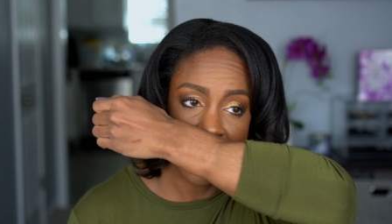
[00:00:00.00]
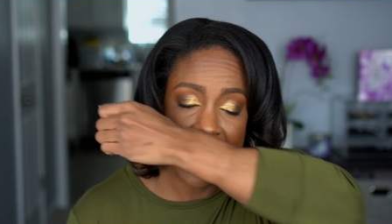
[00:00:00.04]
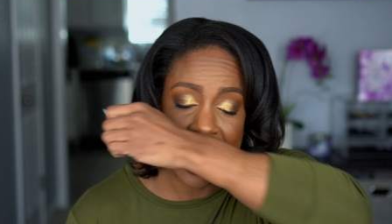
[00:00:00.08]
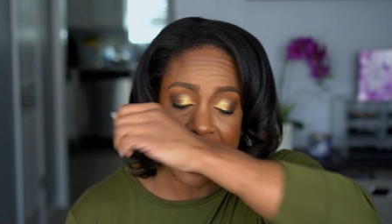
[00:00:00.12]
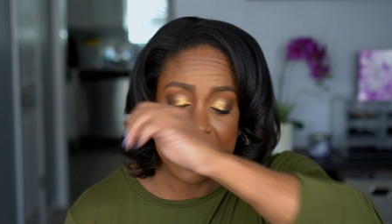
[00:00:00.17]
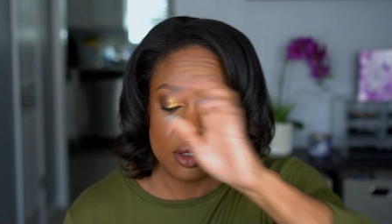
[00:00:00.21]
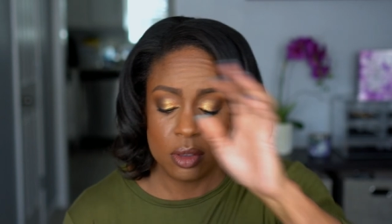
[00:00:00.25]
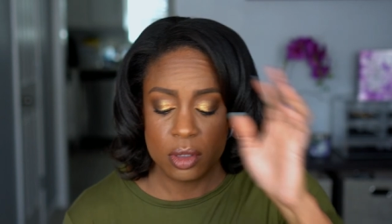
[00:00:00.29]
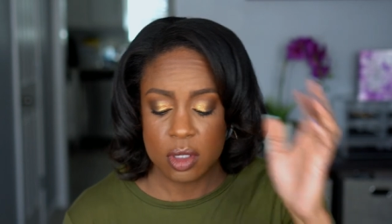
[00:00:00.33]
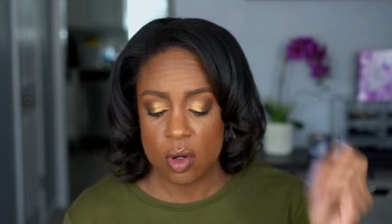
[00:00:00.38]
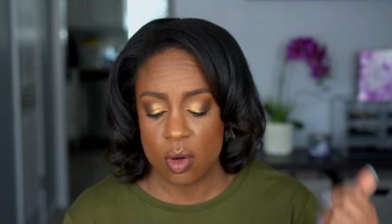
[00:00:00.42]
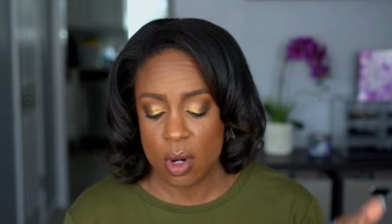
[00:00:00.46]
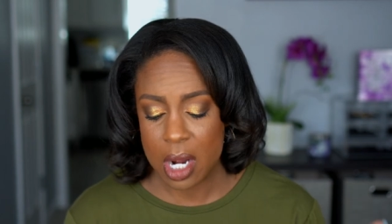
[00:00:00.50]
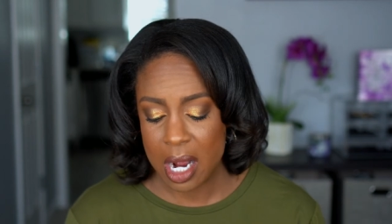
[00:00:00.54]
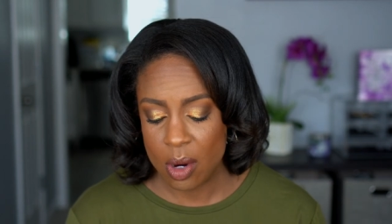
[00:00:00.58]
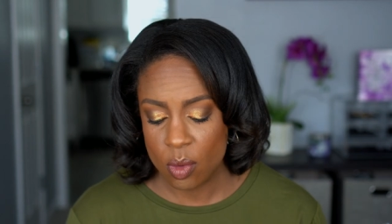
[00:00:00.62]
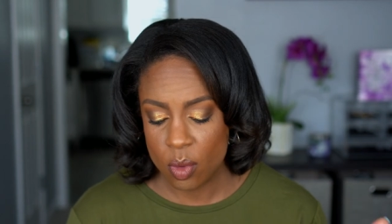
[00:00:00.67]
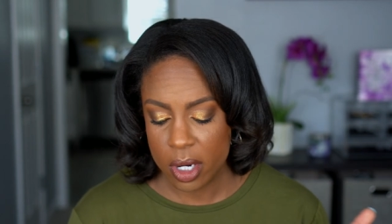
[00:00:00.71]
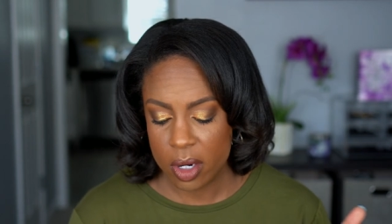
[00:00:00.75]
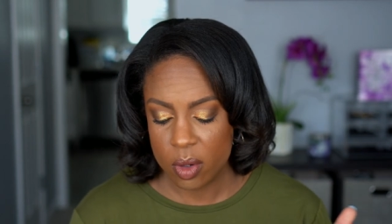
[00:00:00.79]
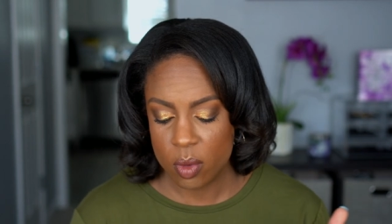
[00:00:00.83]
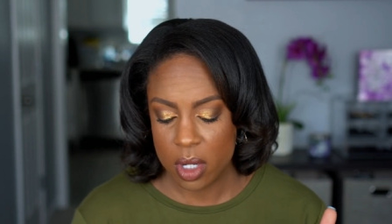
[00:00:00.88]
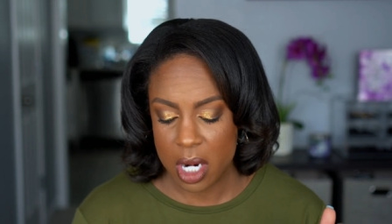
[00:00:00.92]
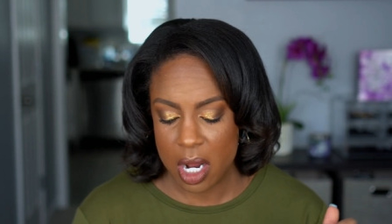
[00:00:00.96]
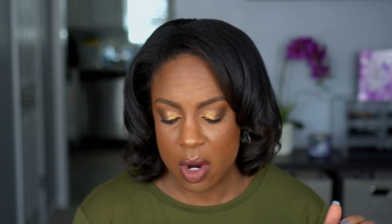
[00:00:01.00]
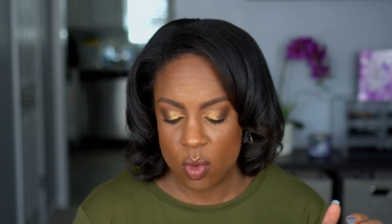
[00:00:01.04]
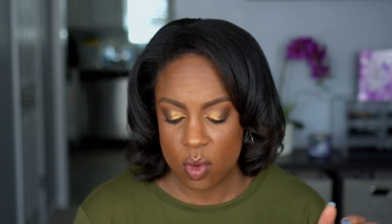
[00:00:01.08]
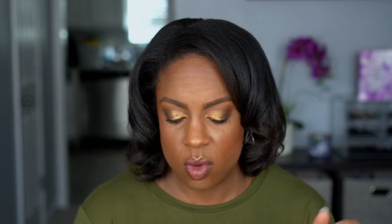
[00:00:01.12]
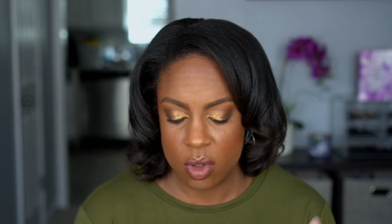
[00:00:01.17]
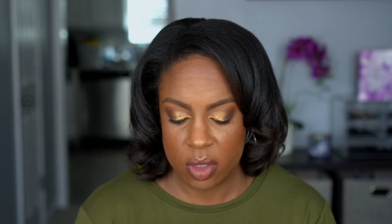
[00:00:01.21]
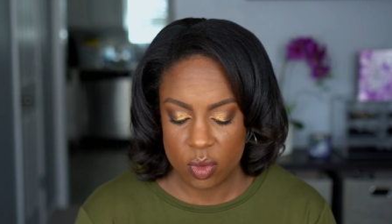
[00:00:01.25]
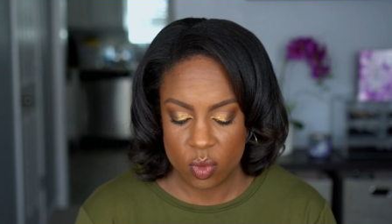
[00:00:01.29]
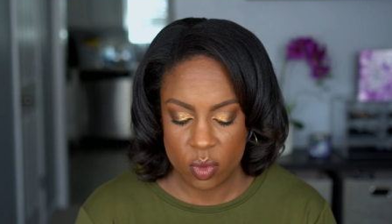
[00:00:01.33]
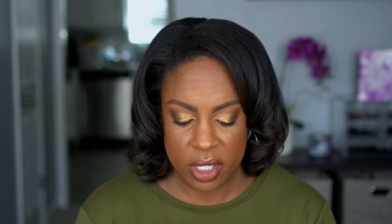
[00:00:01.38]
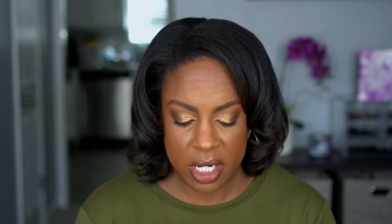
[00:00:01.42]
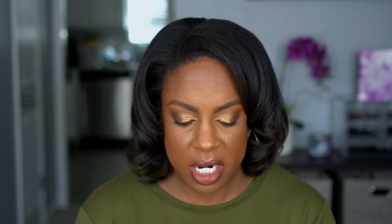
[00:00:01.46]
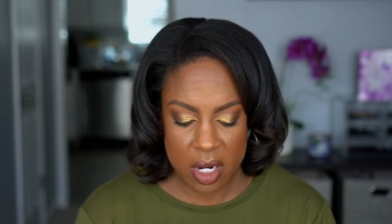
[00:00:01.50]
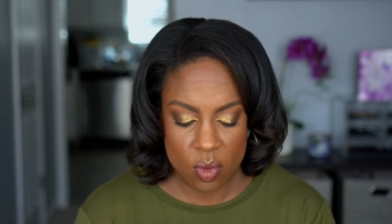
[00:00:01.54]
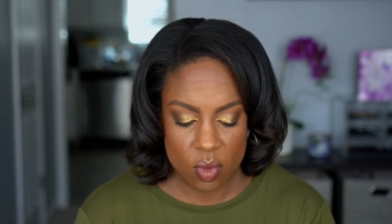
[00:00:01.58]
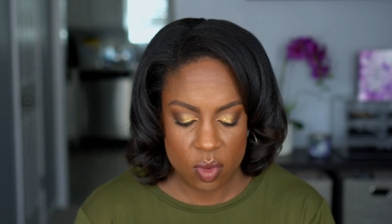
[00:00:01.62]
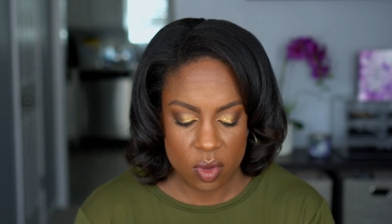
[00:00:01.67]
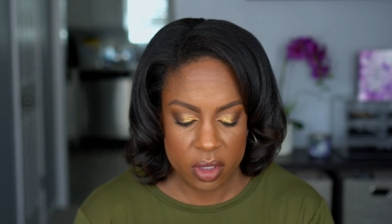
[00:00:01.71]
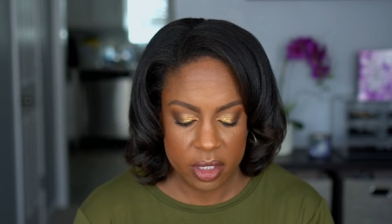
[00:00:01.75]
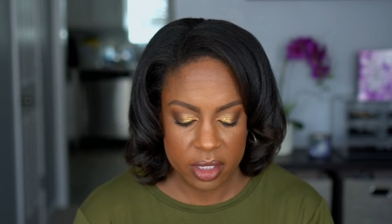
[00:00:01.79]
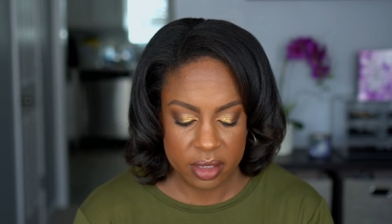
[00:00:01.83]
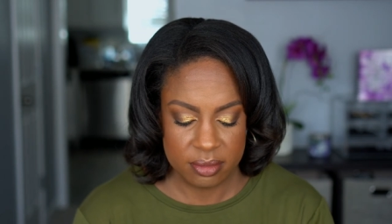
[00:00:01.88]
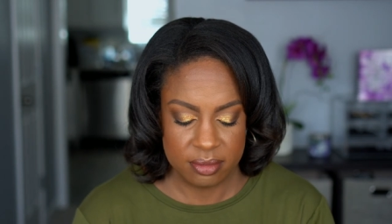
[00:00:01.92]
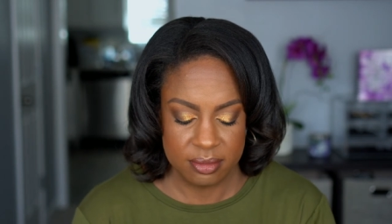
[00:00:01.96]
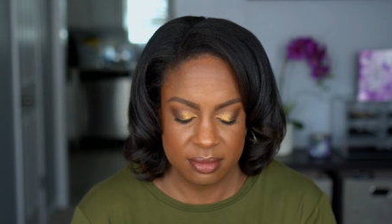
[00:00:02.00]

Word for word: I don't know. I wear what I want when I want.